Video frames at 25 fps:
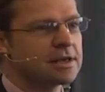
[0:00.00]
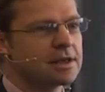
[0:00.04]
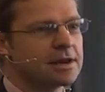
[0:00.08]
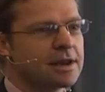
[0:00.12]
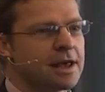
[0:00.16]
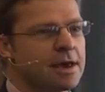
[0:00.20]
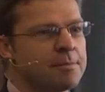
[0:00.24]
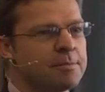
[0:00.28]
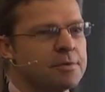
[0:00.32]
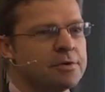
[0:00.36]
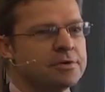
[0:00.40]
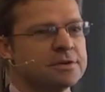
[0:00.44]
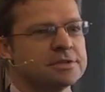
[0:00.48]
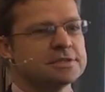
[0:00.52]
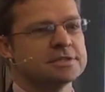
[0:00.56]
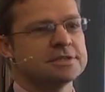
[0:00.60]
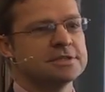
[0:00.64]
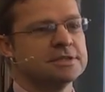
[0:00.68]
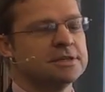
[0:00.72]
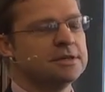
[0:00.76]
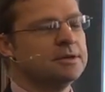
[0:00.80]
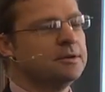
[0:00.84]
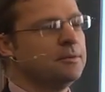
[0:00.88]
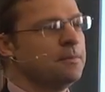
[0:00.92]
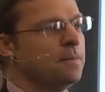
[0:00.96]

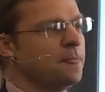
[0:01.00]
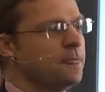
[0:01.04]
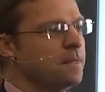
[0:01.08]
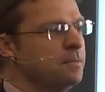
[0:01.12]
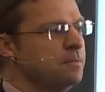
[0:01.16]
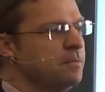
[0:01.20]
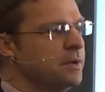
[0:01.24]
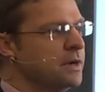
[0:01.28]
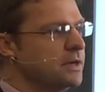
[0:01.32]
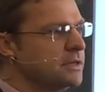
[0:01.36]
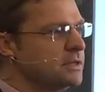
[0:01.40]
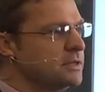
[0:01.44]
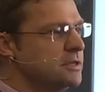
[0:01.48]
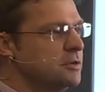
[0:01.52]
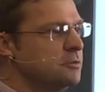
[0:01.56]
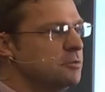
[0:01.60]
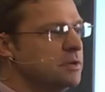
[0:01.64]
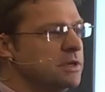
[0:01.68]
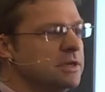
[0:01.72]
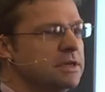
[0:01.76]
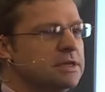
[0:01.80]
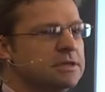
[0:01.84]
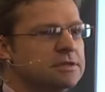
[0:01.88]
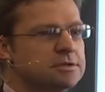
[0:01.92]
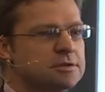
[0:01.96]
glamorous, but uh,
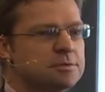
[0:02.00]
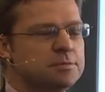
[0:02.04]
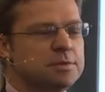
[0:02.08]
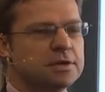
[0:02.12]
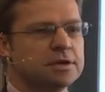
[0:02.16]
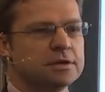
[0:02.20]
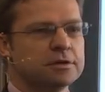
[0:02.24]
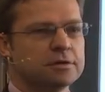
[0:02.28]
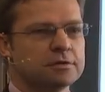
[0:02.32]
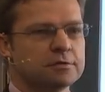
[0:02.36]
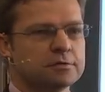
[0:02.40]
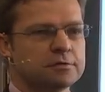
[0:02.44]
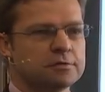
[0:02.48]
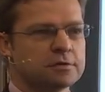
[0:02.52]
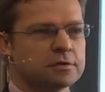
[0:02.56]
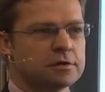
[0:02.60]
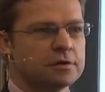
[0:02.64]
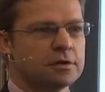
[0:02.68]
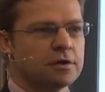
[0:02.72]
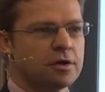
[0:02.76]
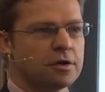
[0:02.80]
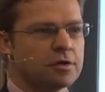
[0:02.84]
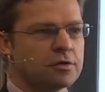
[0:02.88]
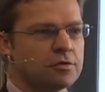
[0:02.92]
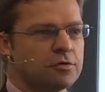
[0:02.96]
we need to be in it for
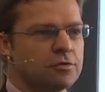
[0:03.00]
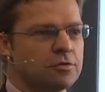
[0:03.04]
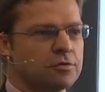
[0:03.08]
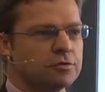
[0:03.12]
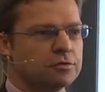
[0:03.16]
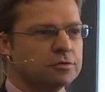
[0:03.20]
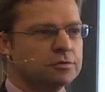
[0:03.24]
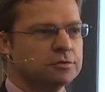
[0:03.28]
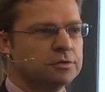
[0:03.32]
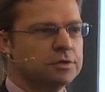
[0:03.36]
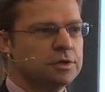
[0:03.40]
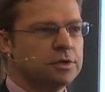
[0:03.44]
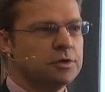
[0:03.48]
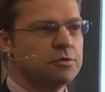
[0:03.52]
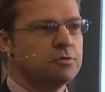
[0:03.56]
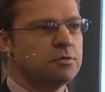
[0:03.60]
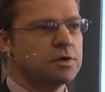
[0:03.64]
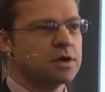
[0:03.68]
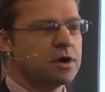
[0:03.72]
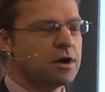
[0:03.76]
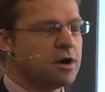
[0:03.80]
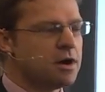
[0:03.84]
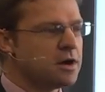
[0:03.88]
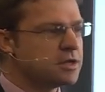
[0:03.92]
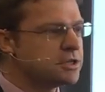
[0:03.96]
the long haul.
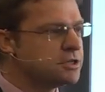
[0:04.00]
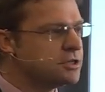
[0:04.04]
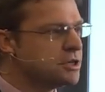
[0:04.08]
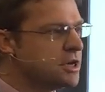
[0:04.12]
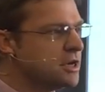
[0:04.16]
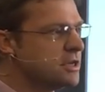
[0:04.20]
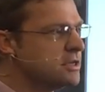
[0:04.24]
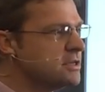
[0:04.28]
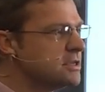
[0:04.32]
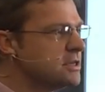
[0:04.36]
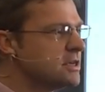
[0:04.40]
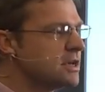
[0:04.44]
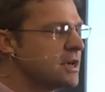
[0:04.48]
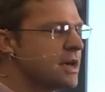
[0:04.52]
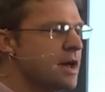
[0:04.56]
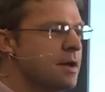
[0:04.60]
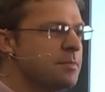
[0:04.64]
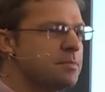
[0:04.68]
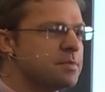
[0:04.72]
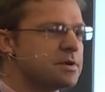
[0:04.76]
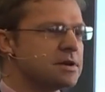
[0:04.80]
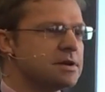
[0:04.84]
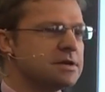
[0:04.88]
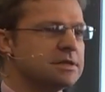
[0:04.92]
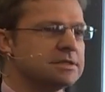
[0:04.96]
We are changing
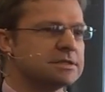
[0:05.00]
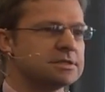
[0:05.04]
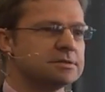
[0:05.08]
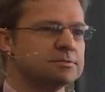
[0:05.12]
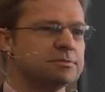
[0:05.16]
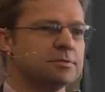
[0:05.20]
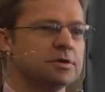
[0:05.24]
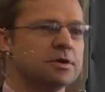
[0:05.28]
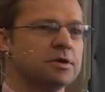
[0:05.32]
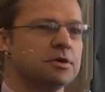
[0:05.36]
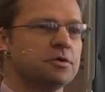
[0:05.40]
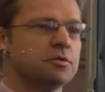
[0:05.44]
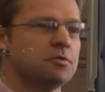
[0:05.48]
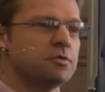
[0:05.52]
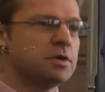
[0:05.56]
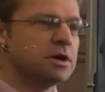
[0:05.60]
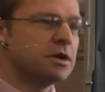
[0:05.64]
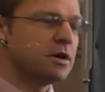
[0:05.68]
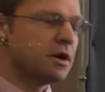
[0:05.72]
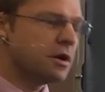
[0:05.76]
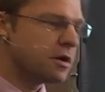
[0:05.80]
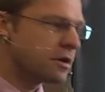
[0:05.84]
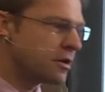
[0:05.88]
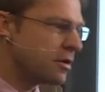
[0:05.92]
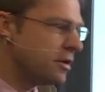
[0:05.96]
capitalism.
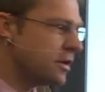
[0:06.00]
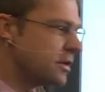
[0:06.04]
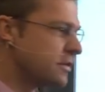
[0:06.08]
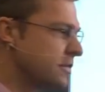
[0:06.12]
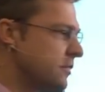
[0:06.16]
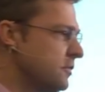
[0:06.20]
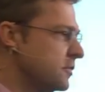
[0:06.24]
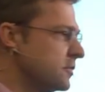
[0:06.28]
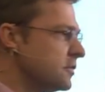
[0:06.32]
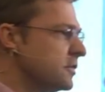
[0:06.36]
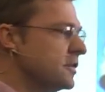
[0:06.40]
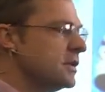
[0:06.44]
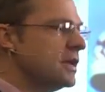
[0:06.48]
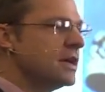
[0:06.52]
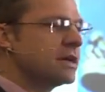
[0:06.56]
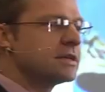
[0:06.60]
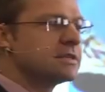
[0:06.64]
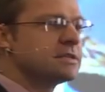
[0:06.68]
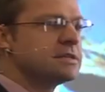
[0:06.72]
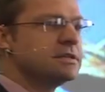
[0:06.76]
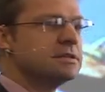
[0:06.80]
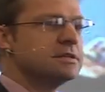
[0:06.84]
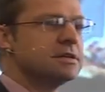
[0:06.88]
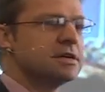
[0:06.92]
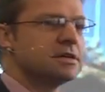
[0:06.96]
We are going through the
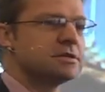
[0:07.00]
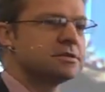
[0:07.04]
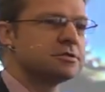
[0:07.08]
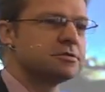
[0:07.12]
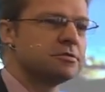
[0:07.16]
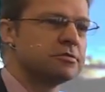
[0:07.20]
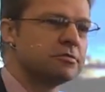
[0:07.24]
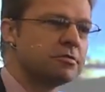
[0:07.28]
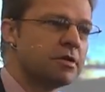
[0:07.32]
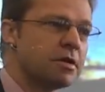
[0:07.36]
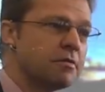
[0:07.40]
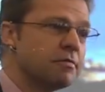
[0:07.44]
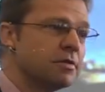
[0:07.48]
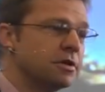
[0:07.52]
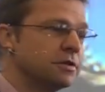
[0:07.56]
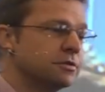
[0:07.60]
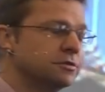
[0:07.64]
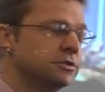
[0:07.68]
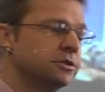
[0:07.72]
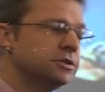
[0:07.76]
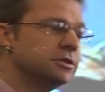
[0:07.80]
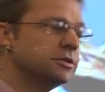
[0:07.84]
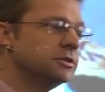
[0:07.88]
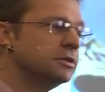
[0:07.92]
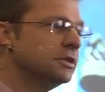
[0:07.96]
next industrial
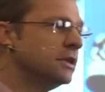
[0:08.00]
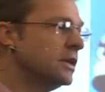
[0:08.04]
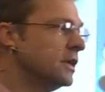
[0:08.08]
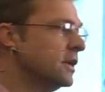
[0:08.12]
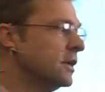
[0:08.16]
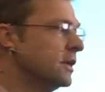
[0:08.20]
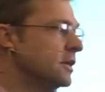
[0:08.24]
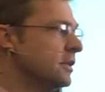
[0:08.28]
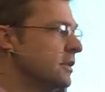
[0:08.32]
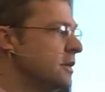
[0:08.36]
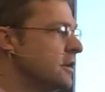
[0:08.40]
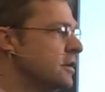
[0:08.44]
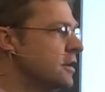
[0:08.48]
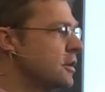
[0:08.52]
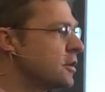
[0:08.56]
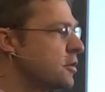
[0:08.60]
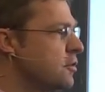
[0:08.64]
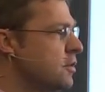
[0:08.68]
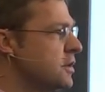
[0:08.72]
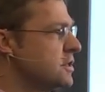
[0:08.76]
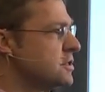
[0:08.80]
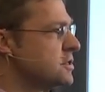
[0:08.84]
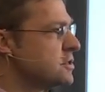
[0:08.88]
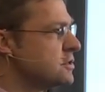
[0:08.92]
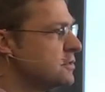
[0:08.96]
revolution. The only
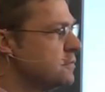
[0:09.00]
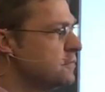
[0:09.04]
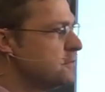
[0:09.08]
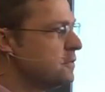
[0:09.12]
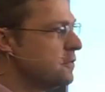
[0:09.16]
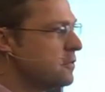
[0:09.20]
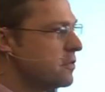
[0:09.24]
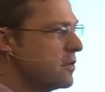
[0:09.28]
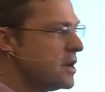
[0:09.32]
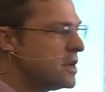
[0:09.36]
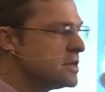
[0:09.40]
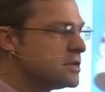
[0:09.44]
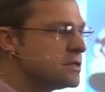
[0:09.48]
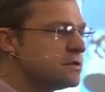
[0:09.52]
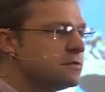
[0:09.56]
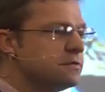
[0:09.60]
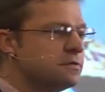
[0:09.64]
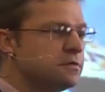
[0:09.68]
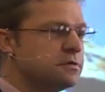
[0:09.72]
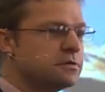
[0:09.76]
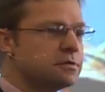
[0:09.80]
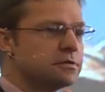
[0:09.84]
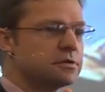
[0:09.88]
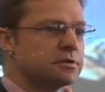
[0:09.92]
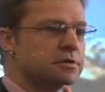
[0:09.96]
question for us,
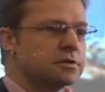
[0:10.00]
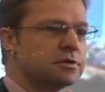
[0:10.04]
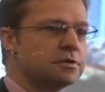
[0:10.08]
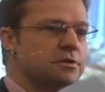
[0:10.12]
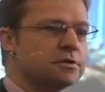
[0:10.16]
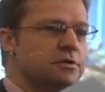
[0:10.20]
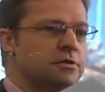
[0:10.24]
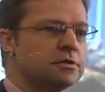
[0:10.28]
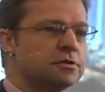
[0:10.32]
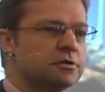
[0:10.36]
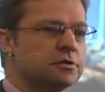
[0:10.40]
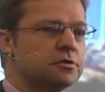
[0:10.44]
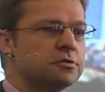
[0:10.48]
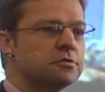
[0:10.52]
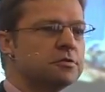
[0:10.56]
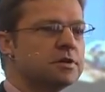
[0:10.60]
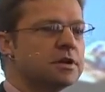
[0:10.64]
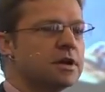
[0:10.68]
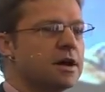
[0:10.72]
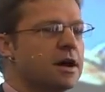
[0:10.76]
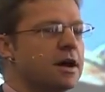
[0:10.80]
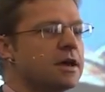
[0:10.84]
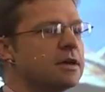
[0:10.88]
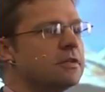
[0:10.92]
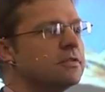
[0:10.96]
for you
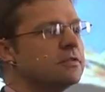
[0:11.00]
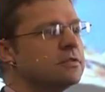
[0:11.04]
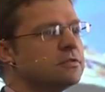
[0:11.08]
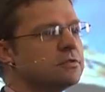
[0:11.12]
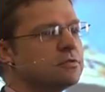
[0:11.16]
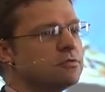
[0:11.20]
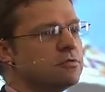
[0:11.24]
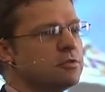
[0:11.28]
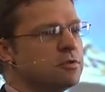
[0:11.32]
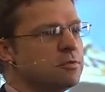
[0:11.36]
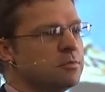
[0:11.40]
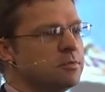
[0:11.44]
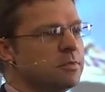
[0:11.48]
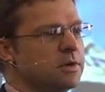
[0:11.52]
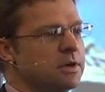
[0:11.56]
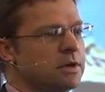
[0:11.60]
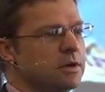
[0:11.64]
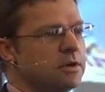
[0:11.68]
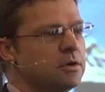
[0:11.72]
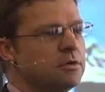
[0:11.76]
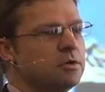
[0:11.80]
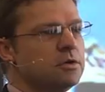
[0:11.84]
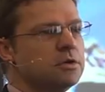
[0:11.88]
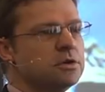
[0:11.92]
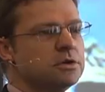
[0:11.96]
and I in this
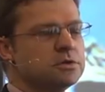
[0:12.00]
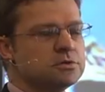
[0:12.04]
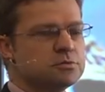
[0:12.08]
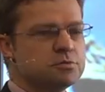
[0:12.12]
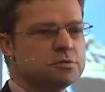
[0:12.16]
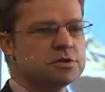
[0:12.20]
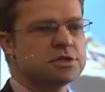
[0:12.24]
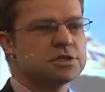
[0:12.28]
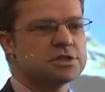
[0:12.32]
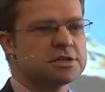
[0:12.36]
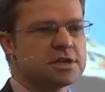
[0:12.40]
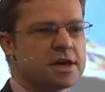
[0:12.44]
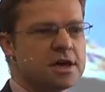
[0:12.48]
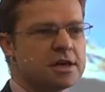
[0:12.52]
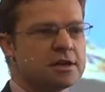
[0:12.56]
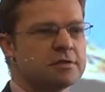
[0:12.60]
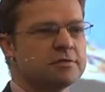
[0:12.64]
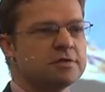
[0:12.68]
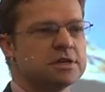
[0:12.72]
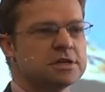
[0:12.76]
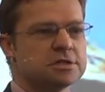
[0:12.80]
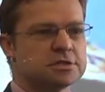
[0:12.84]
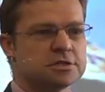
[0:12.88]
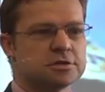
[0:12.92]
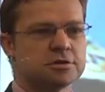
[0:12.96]
room, is which side
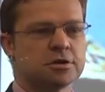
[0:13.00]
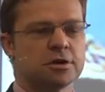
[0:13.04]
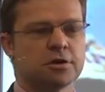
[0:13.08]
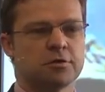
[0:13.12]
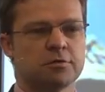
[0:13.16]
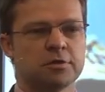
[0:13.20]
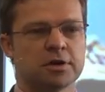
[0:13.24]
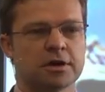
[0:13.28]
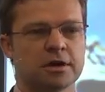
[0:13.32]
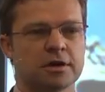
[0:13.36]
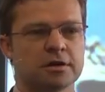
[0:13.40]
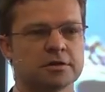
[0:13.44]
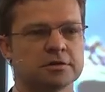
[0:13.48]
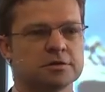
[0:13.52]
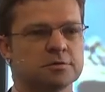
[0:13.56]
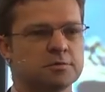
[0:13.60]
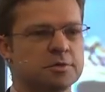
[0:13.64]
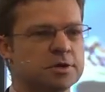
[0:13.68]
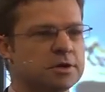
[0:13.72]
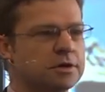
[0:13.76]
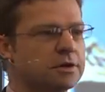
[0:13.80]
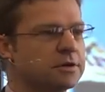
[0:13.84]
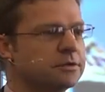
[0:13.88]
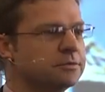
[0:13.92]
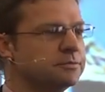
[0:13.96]
of history are we going to
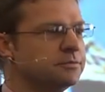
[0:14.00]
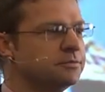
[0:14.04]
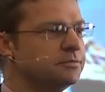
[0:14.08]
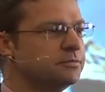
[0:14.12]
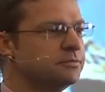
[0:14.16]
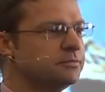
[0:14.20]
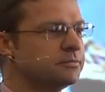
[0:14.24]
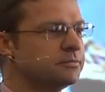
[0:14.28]
be on?